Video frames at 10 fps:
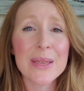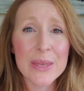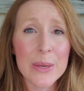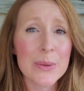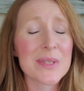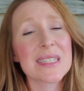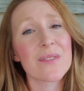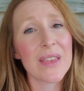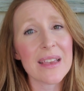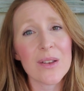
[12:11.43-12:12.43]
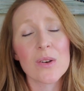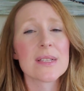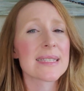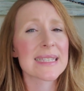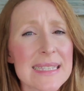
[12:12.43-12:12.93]
used
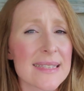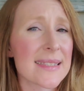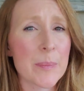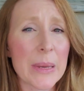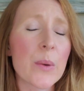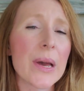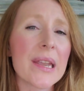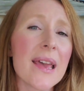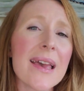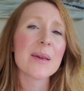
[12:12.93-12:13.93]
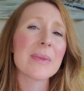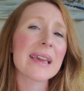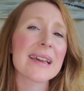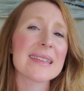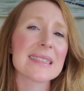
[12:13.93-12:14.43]
vehicles. This is a big one
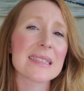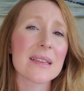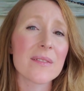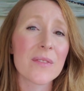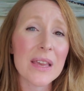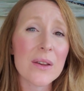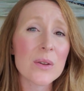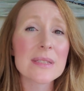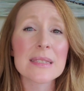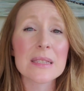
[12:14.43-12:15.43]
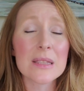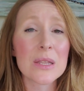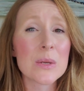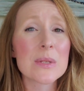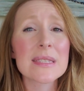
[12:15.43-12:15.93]
because vehicles
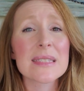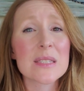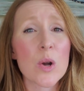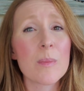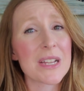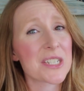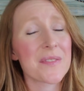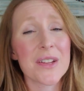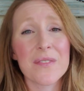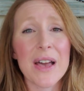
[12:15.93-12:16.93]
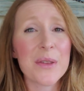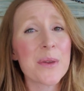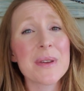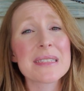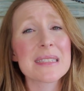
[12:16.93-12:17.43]
lose so much of their value
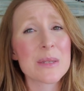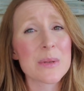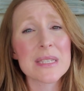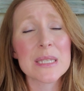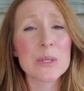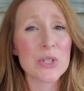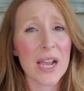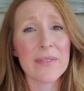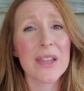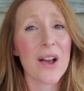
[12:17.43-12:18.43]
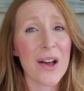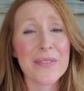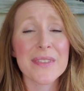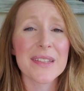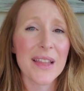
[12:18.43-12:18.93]
as soon as you drive it off
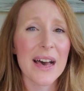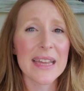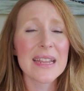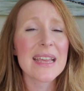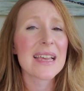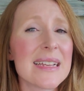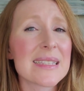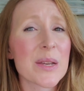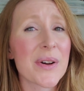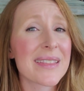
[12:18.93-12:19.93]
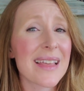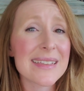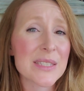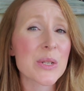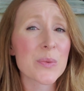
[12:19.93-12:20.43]
the lot. And so
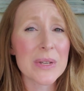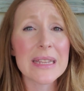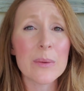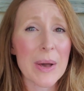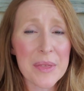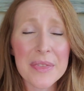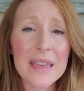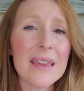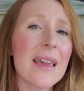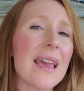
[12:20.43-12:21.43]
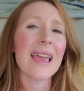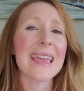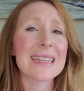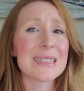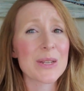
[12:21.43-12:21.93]
unless you're really wealthy
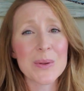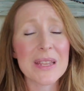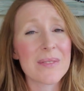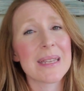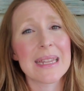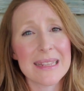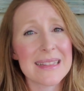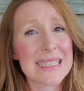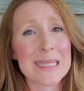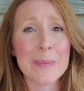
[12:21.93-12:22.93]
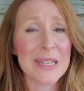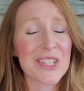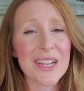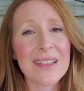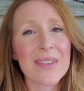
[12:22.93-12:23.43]
and don't even need this
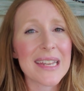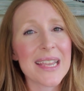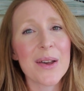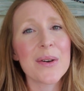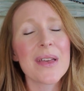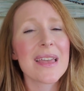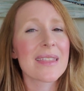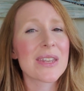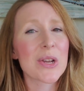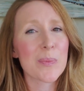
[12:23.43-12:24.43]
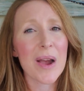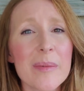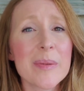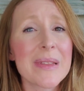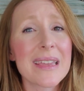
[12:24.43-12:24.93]
budgeting video, then you're
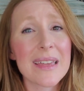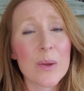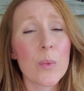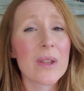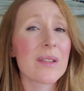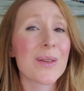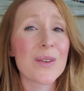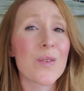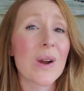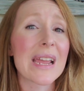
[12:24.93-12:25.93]
probably going to want to look for